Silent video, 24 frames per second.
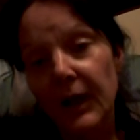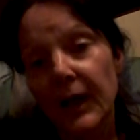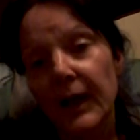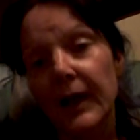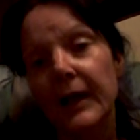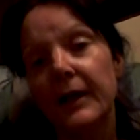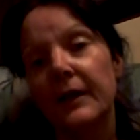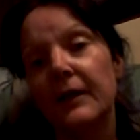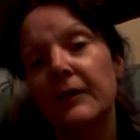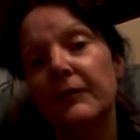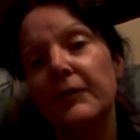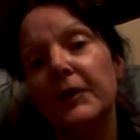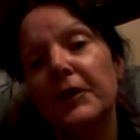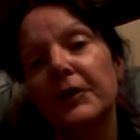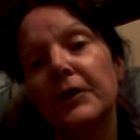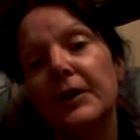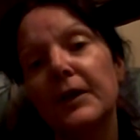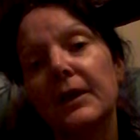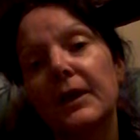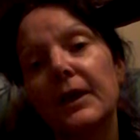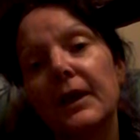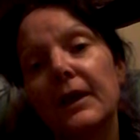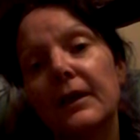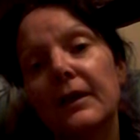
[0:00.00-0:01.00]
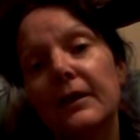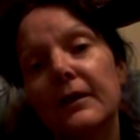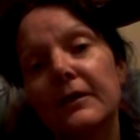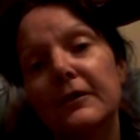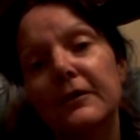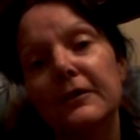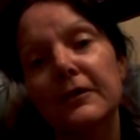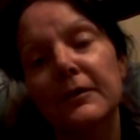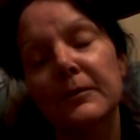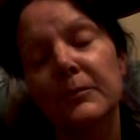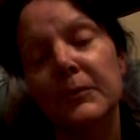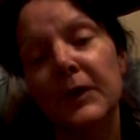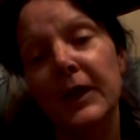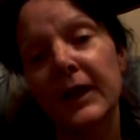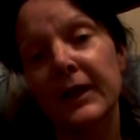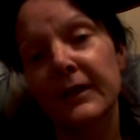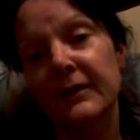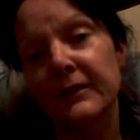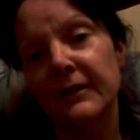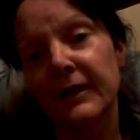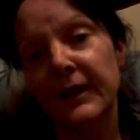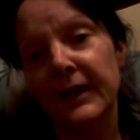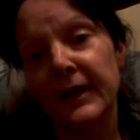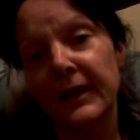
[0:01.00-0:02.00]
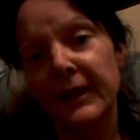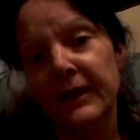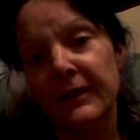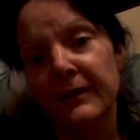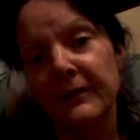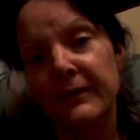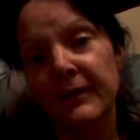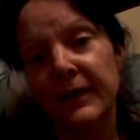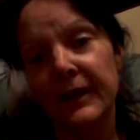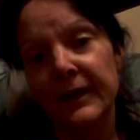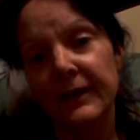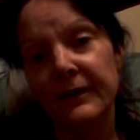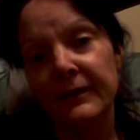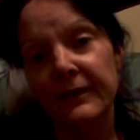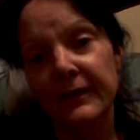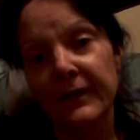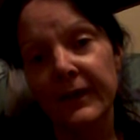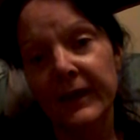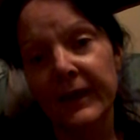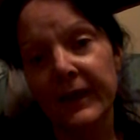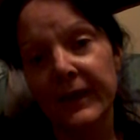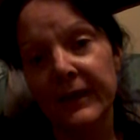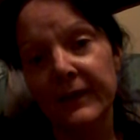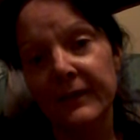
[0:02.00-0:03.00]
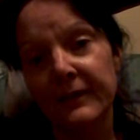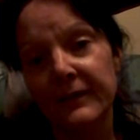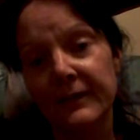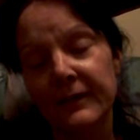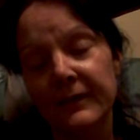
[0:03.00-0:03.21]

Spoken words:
And if you can get in somebody's head like that